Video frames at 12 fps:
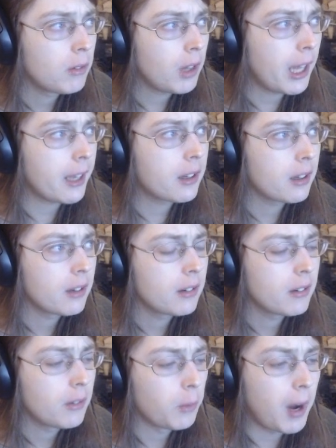Like,
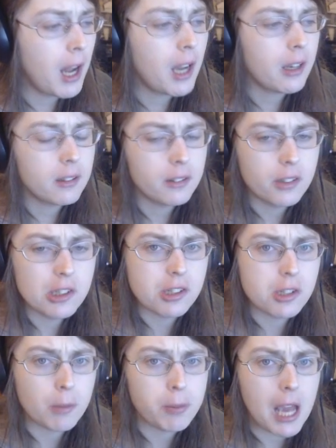what? There's a
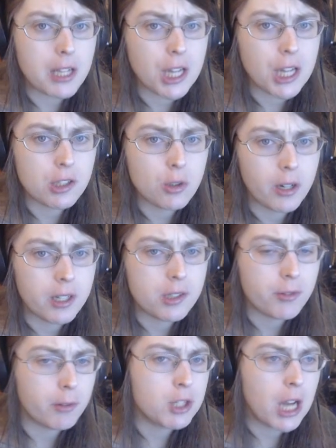supply chain
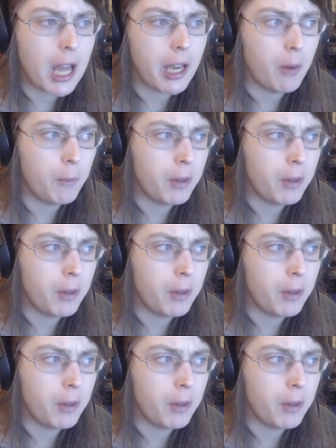shortage from China.